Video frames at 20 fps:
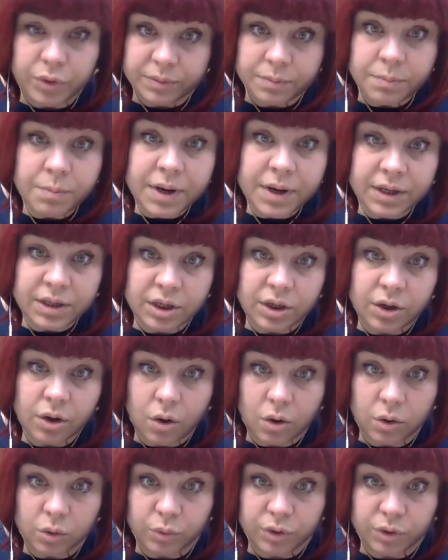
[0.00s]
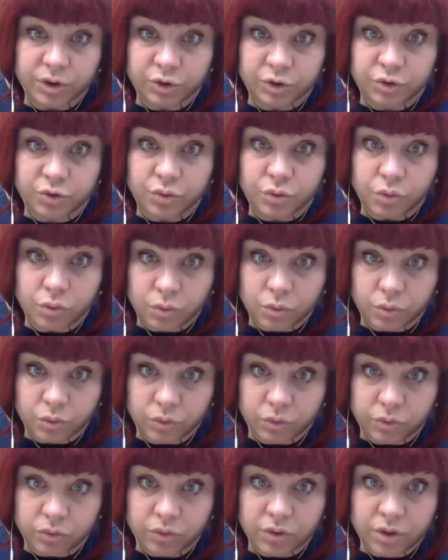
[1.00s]
money or with
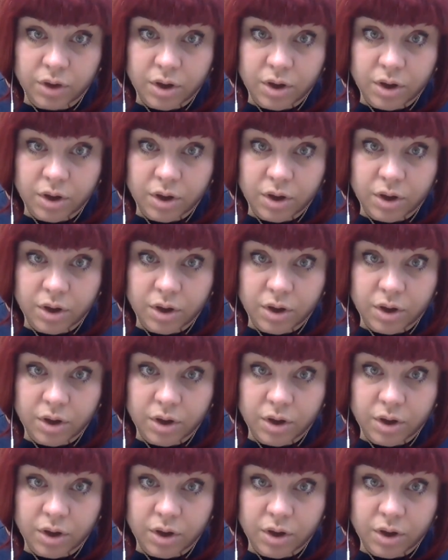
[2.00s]
truth,